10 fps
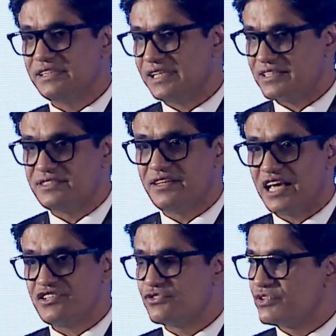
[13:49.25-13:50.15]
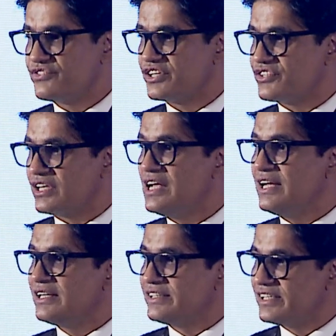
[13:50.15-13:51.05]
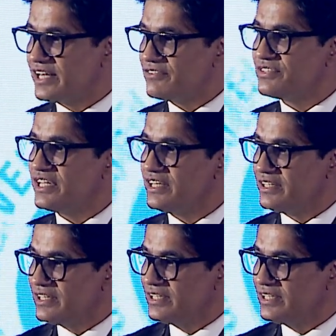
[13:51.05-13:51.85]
as the national jurisdiction, that gives the